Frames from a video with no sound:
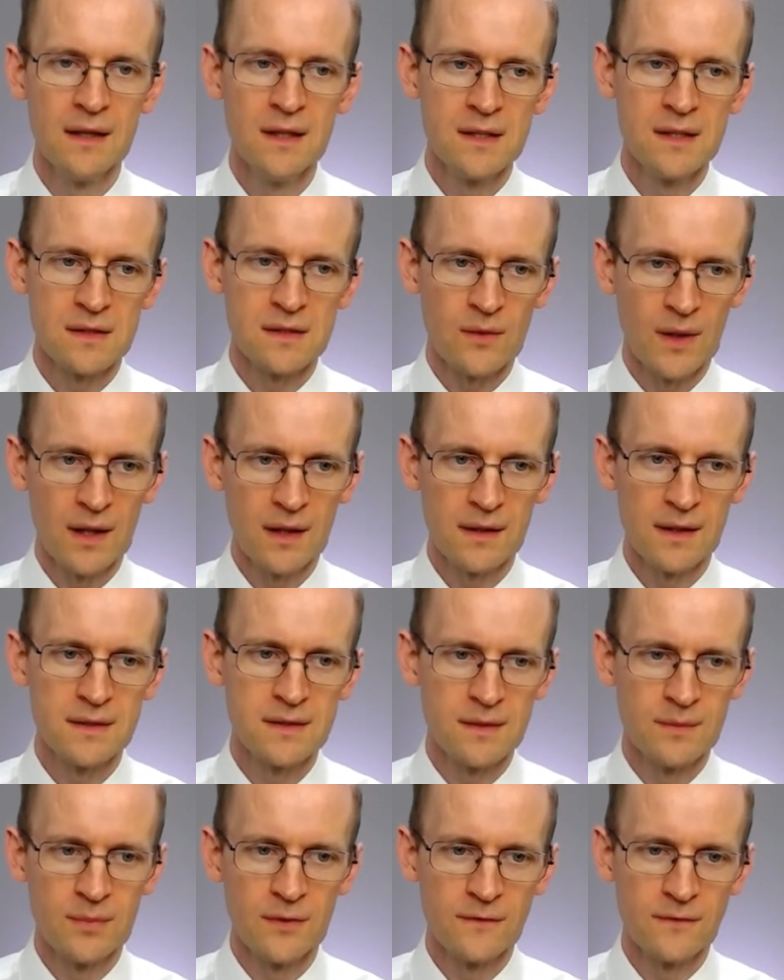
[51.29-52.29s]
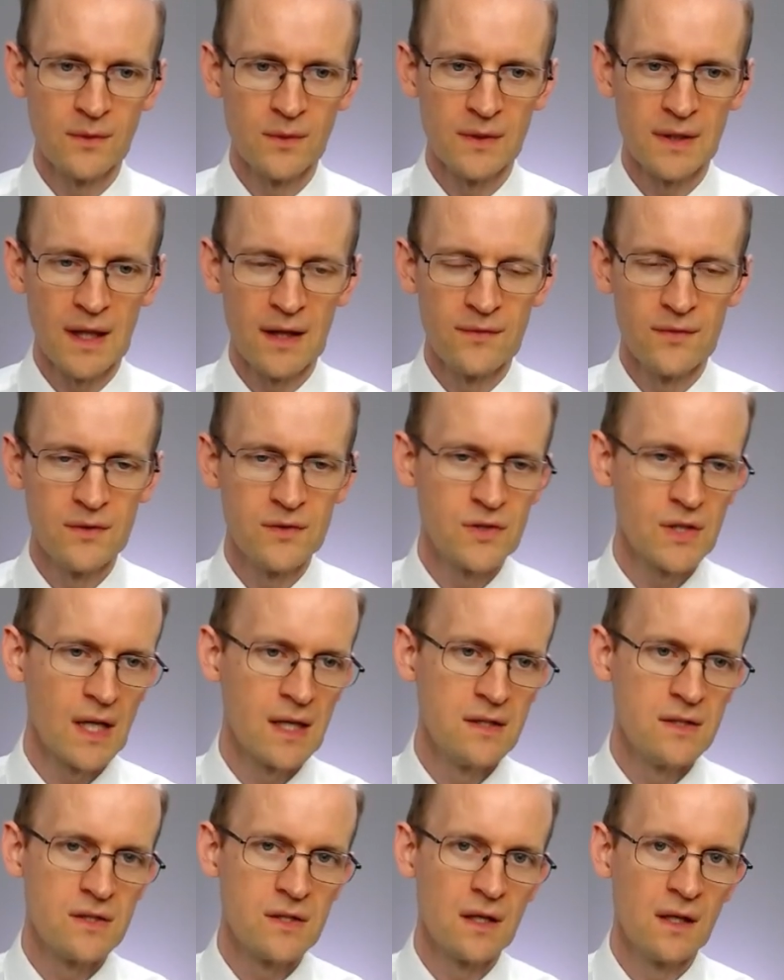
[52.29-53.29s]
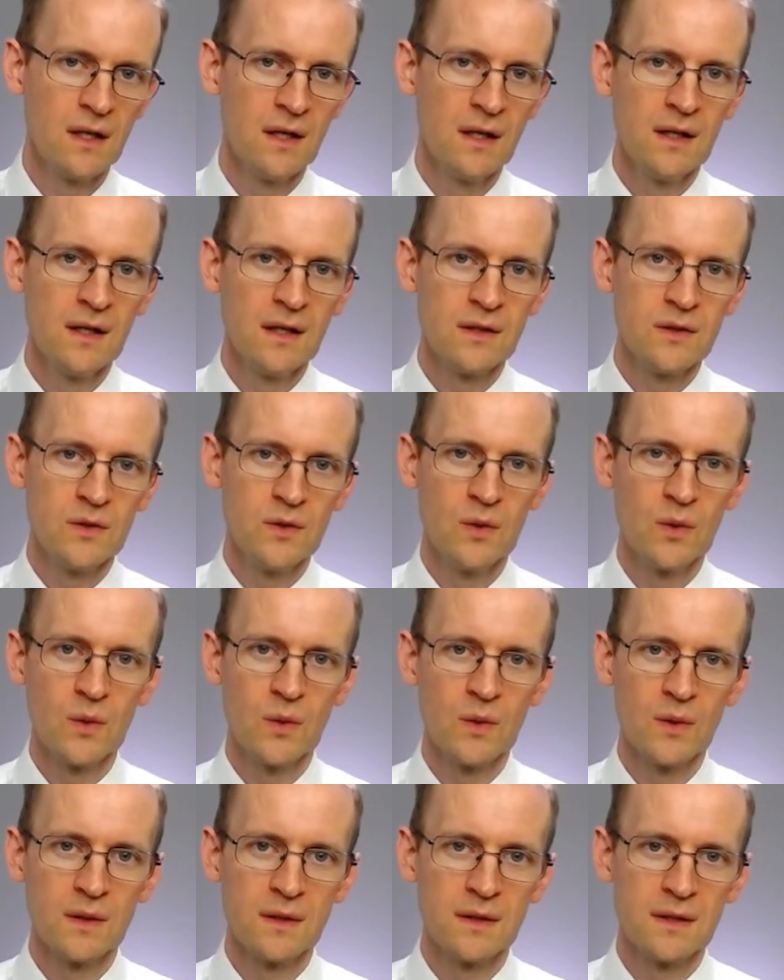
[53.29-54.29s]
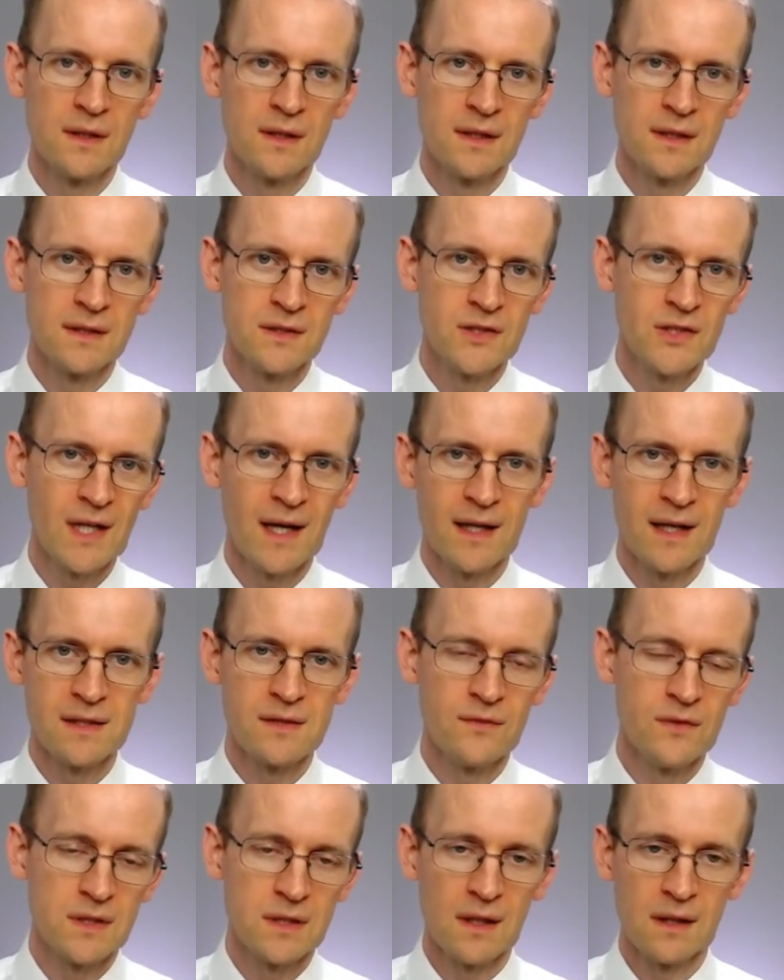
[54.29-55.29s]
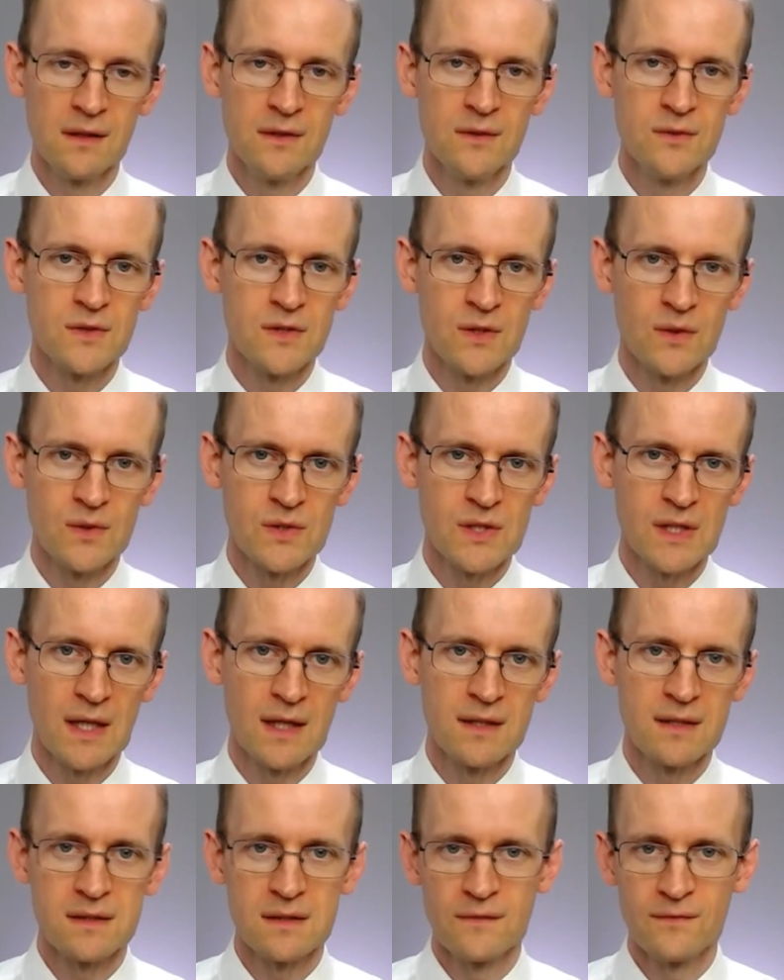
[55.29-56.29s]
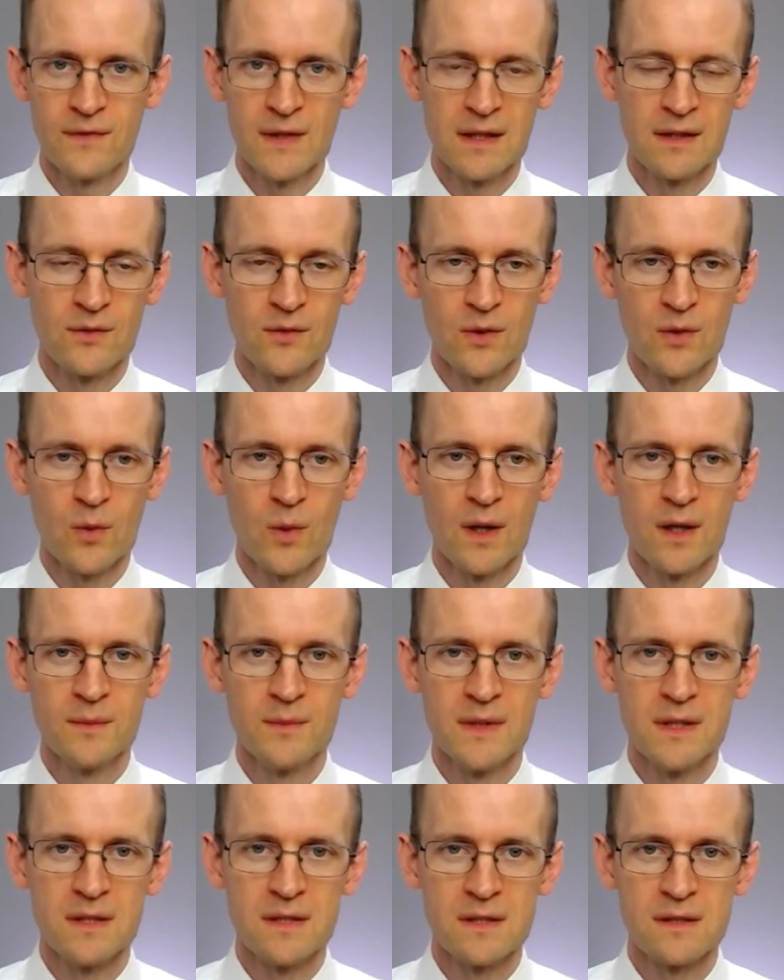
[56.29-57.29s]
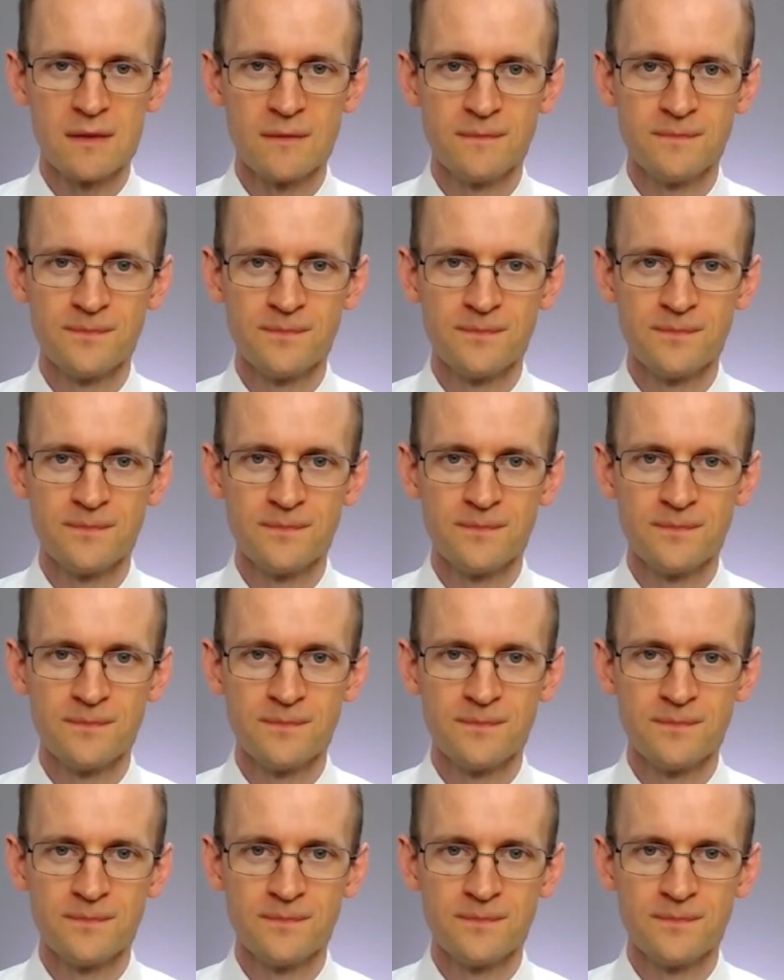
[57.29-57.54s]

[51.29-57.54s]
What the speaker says: So I highlighted before that if you change your shares, if you dilute your shares to fit the requirements,